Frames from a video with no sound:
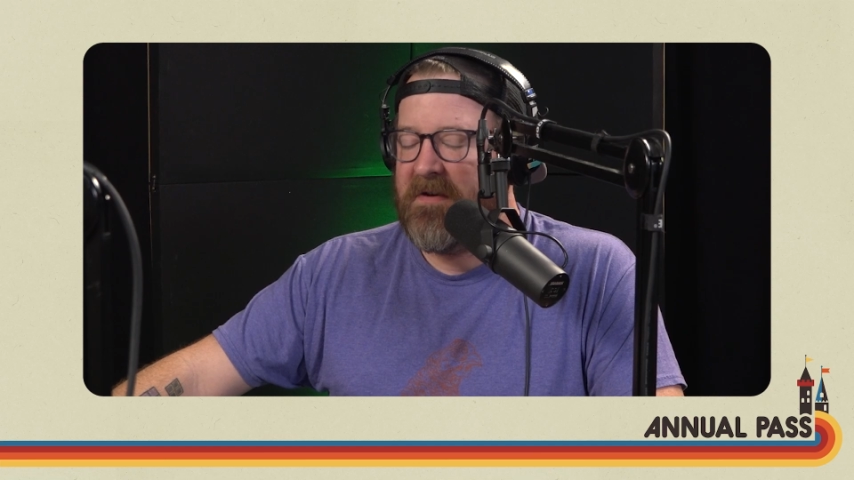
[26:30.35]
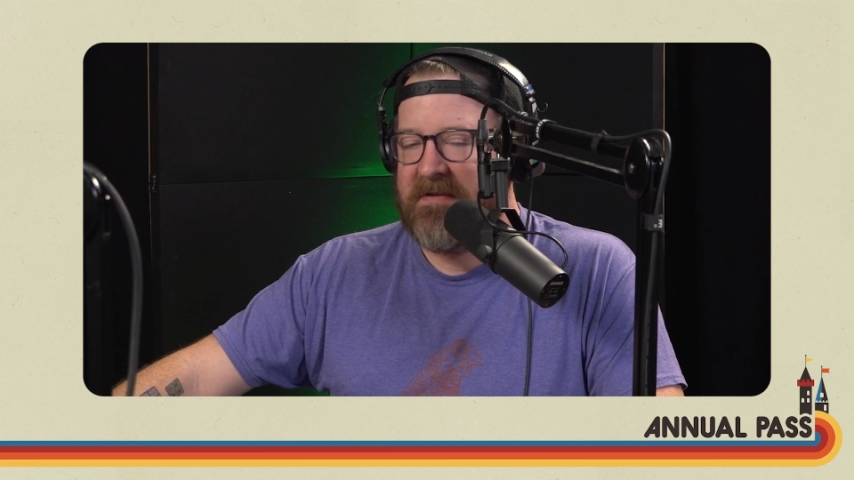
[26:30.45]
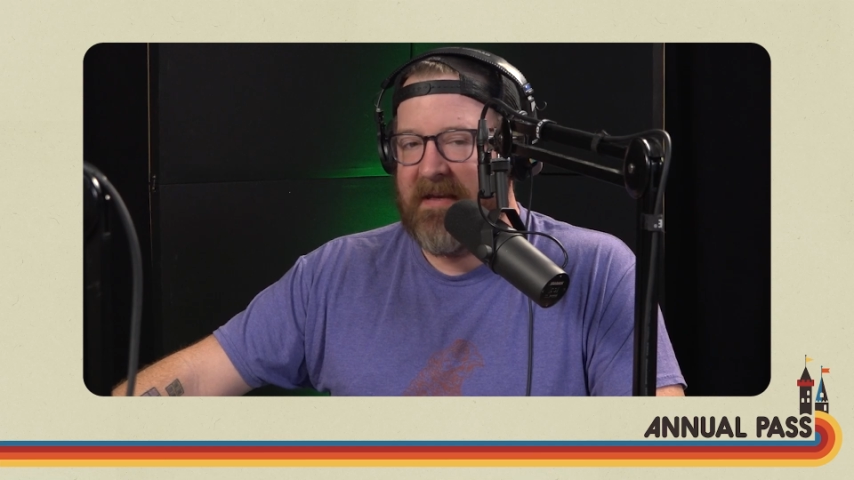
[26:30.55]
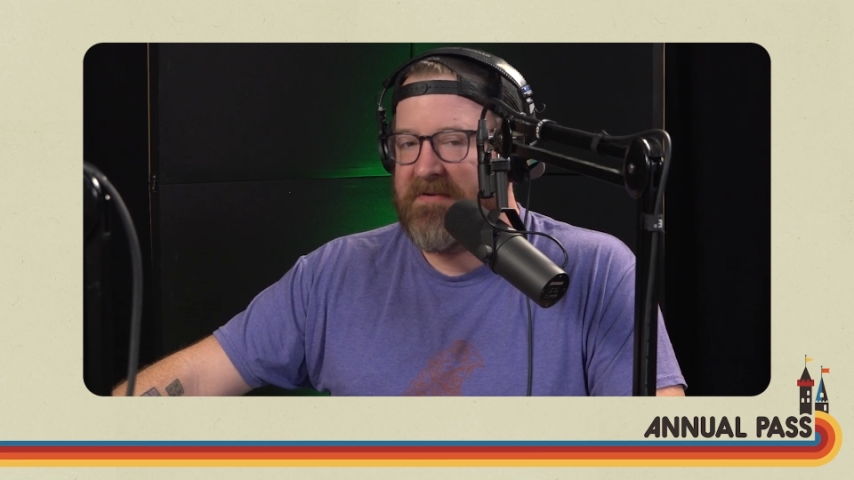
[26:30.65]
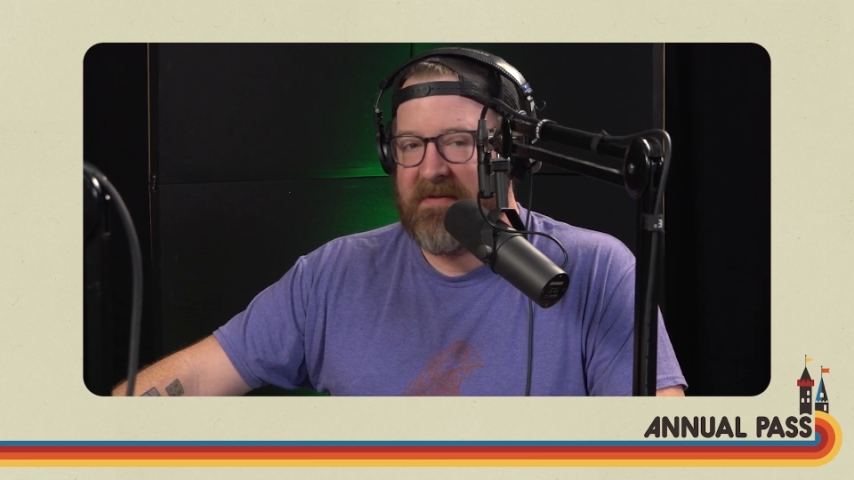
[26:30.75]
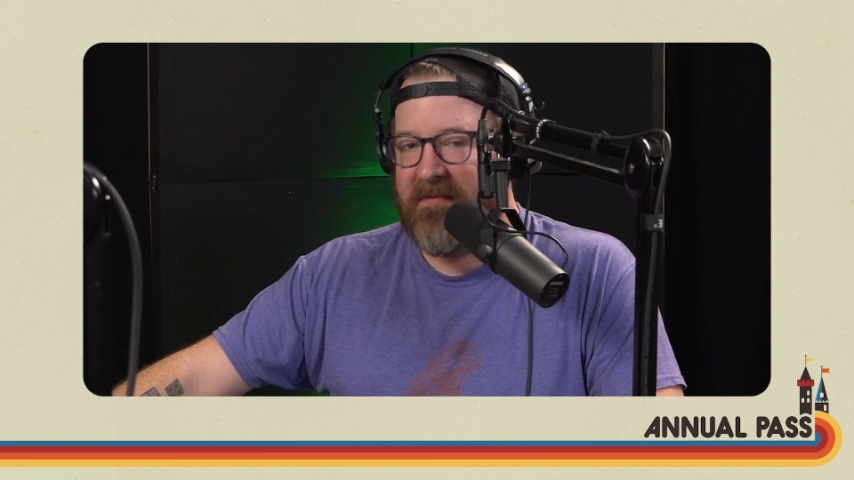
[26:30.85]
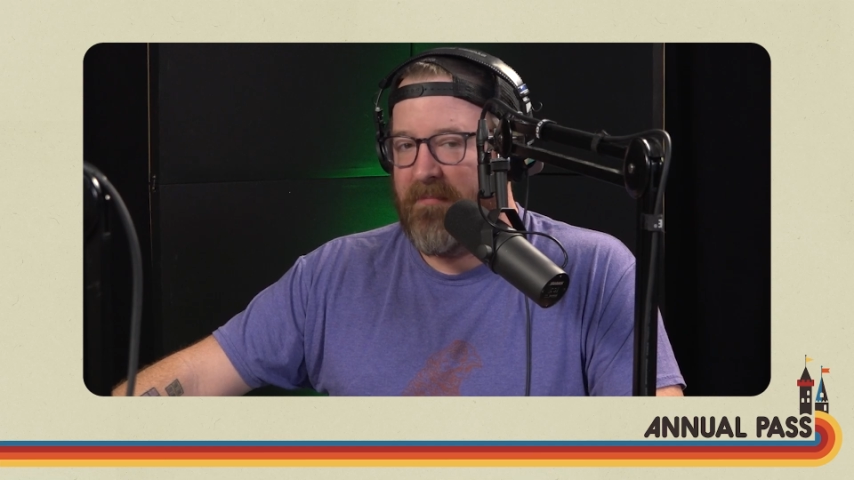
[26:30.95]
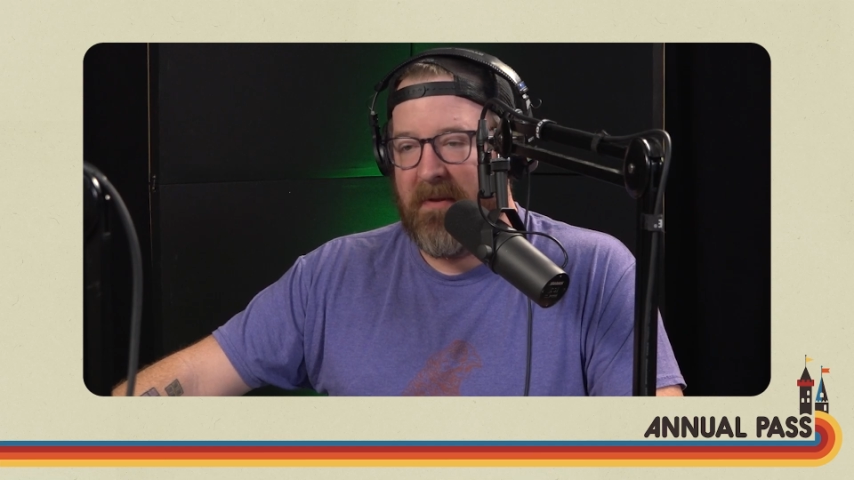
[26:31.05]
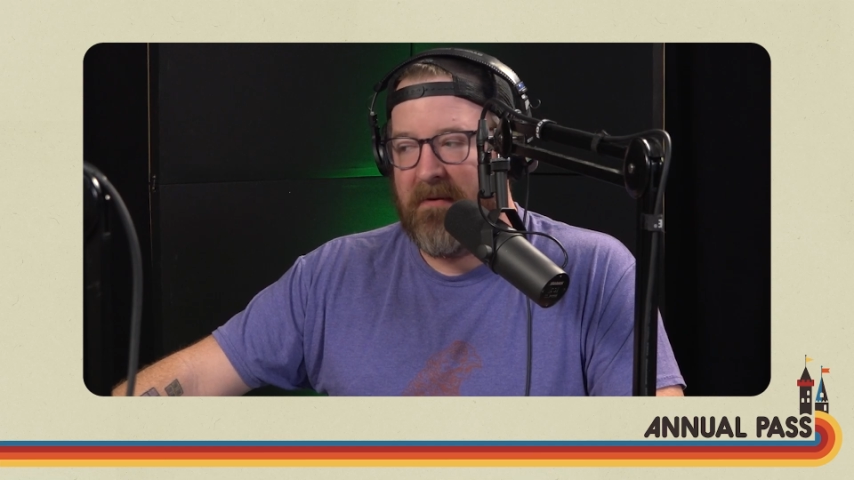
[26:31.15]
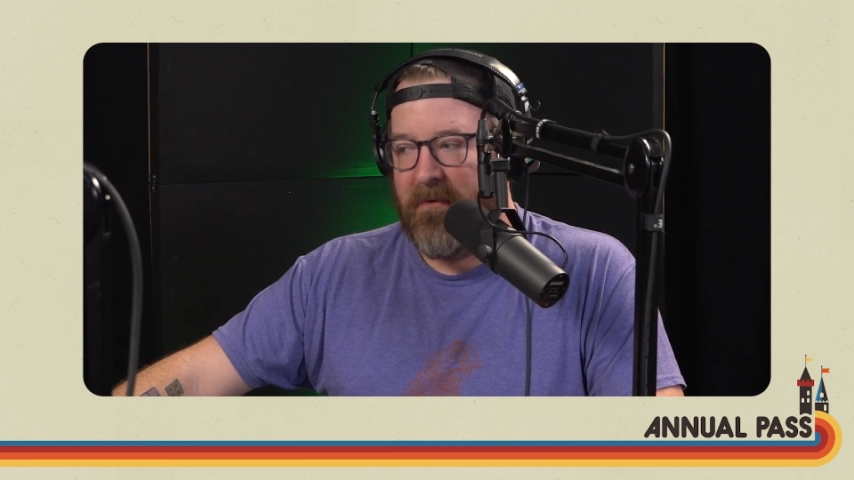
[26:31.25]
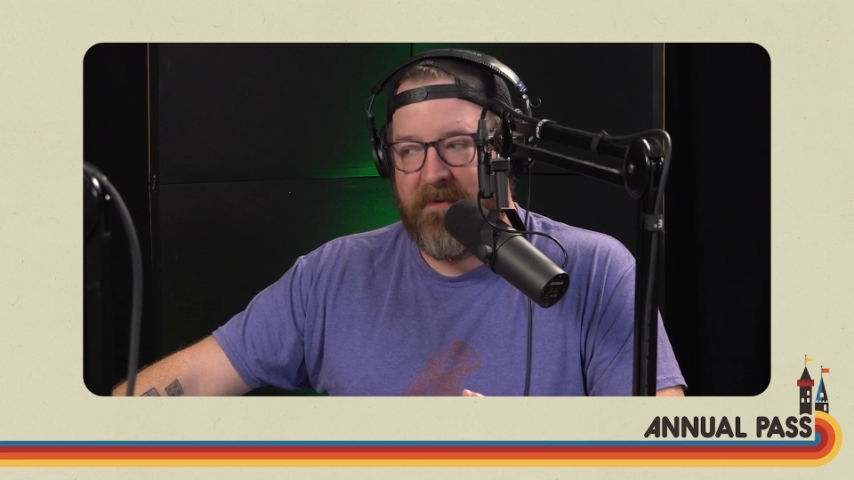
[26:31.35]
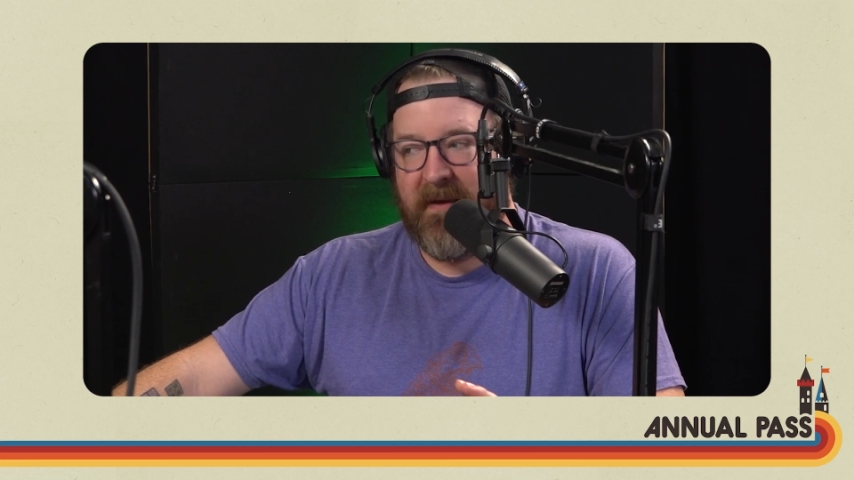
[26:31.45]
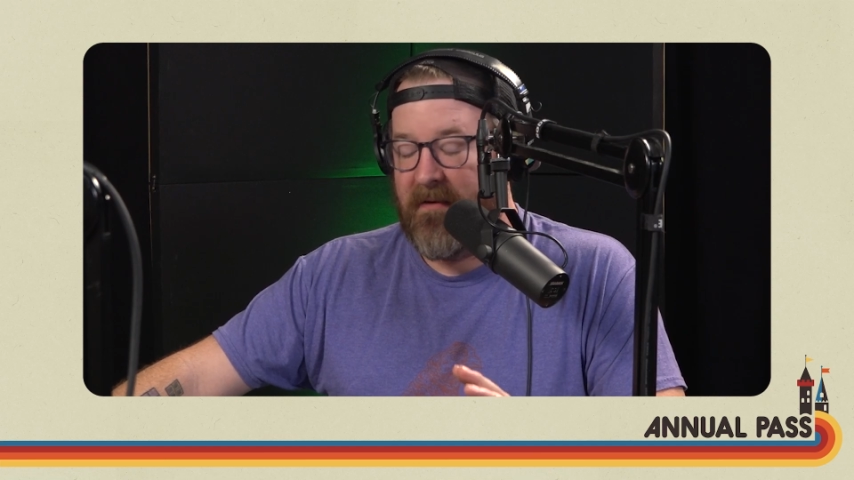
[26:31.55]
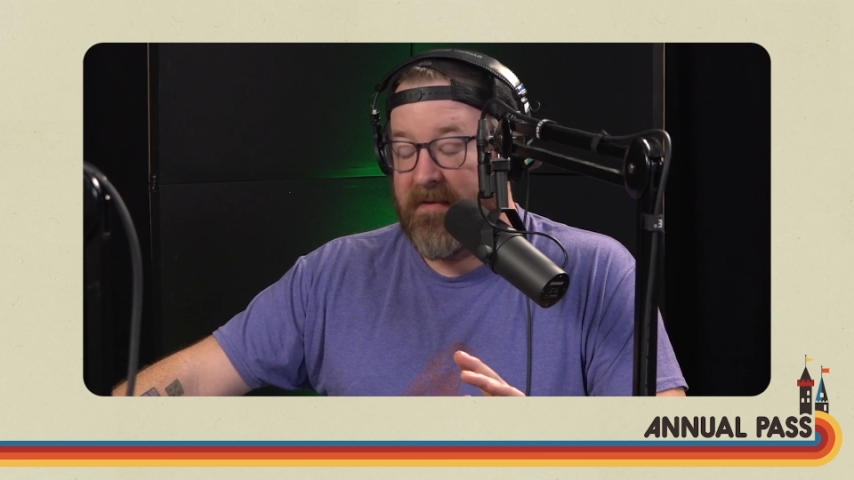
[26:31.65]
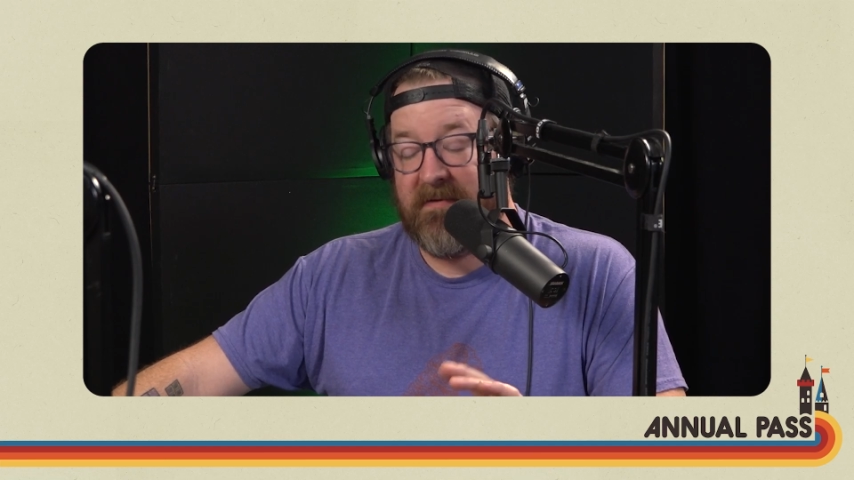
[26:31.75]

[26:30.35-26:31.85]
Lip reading: you're just interested in political theater,